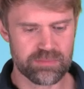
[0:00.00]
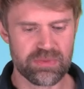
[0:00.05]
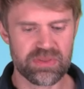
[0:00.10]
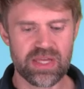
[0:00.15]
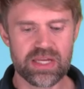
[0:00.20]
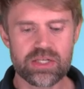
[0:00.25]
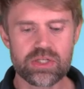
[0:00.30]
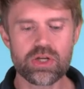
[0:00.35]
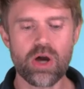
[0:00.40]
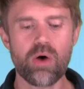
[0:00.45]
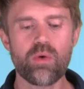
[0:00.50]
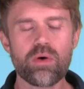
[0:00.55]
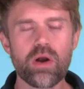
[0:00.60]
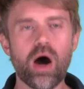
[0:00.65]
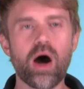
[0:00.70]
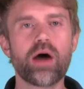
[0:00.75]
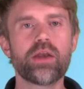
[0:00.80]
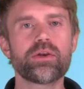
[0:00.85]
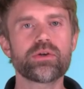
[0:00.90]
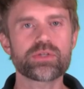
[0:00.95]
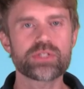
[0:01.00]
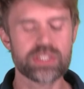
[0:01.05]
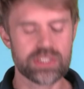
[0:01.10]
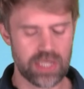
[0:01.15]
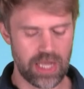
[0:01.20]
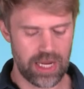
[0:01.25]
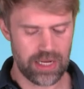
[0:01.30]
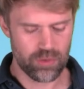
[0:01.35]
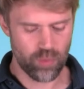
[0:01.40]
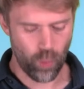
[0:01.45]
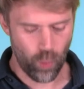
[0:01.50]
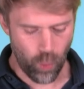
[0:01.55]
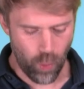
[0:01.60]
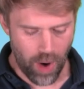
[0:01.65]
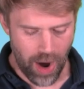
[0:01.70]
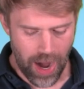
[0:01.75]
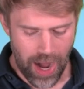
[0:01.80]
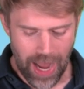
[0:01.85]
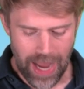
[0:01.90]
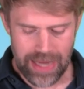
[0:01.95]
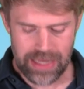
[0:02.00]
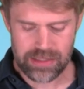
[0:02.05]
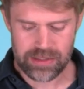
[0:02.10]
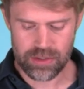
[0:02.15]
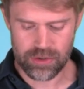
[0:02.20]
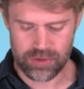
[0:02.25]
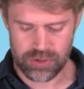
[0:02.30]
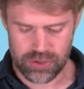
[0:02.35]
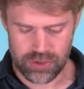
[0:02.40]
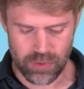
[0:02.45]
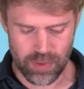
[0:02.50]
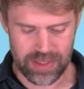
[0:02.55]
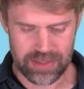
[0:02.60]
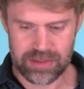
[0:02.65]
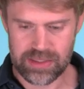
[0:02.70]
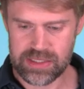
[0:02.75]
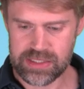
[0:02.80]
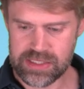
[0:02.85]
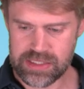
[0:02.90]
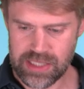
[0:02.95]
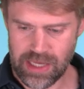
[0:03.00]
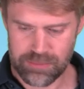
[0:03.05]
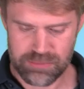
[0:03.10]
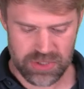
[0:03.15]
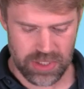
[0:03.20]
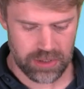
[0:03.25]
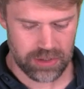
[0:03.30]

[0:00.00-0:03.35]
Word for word: but they don't understand why they're doing these steps.